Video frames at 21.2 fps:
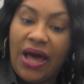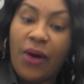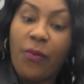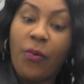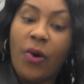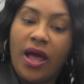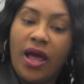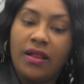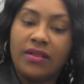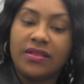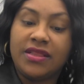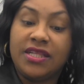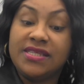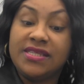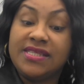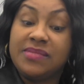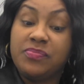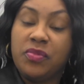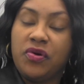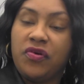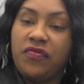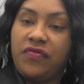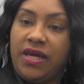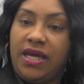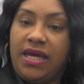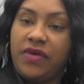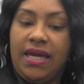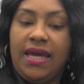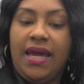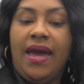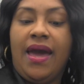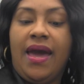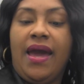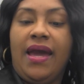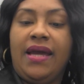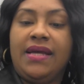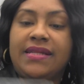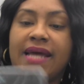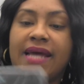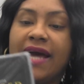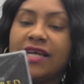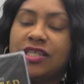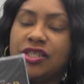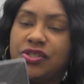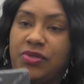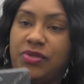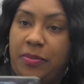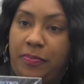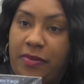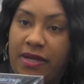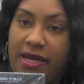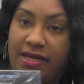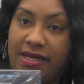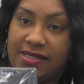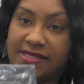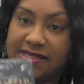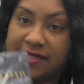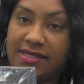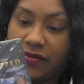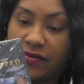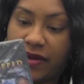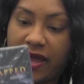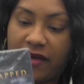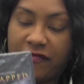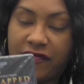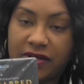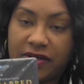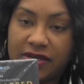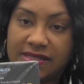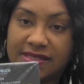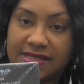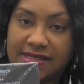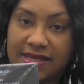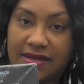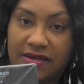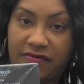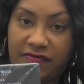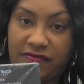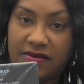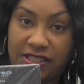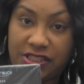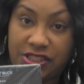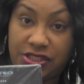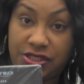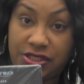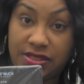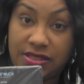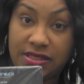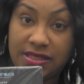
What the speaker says: Well, this movie, it actually playing in South African television.